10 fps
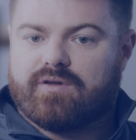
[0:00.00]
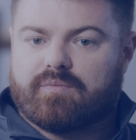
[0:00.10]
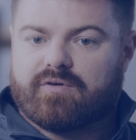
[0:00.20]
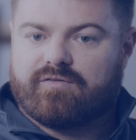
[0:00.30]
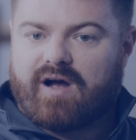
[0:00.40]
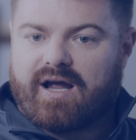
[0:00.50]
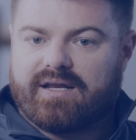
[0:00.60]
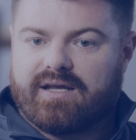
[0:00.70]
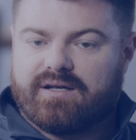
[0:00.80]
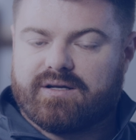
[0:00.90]
They're
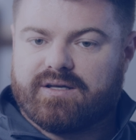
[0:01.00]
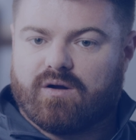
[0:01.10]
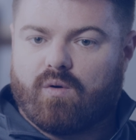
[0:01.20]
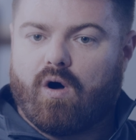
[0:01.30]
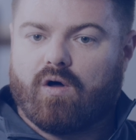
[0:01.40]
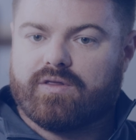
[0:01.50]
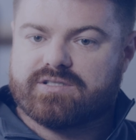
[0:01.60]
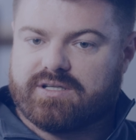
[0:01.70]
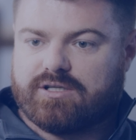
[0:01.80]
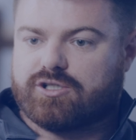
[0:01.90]
providing, you know, all
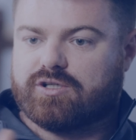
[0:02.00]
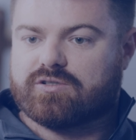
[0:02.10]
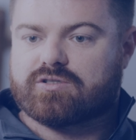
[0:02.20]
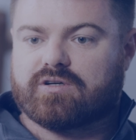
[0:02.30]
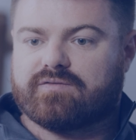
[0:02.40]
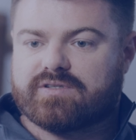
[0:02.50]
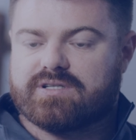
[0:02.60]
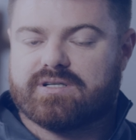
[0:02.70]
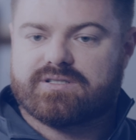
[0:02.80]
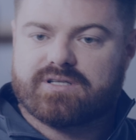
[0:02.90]
these additional
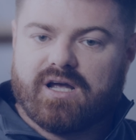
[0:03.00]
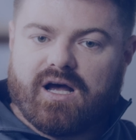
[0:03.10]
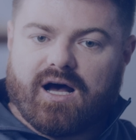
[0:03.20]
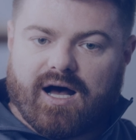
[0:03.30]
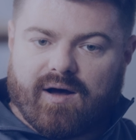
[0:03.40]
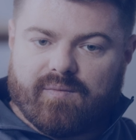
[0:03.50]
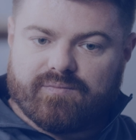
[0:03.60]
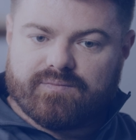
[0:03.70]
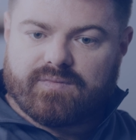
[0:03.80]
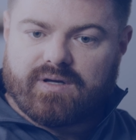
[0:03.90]
services,
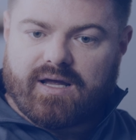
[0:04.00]
um,